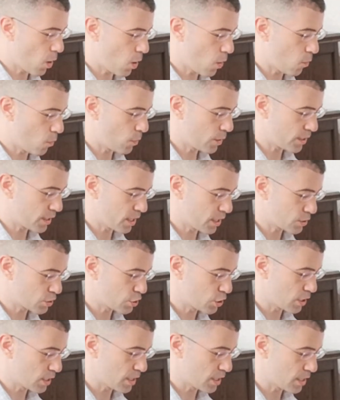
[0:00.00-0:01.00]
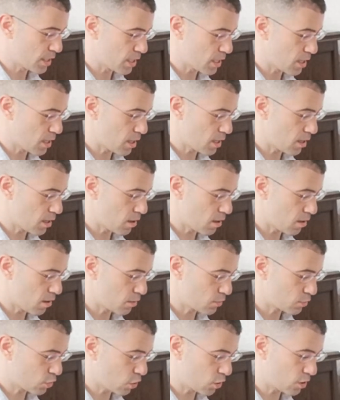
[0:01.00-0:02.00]
We can actually
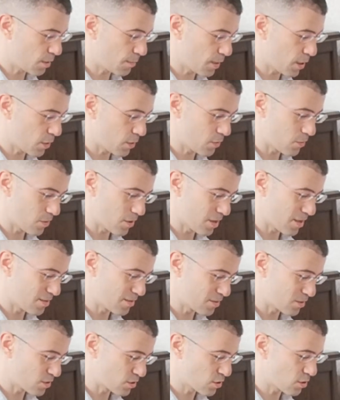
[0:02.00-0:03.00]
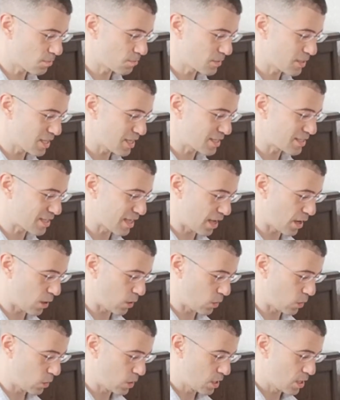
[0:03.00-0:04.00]
talk about in some detail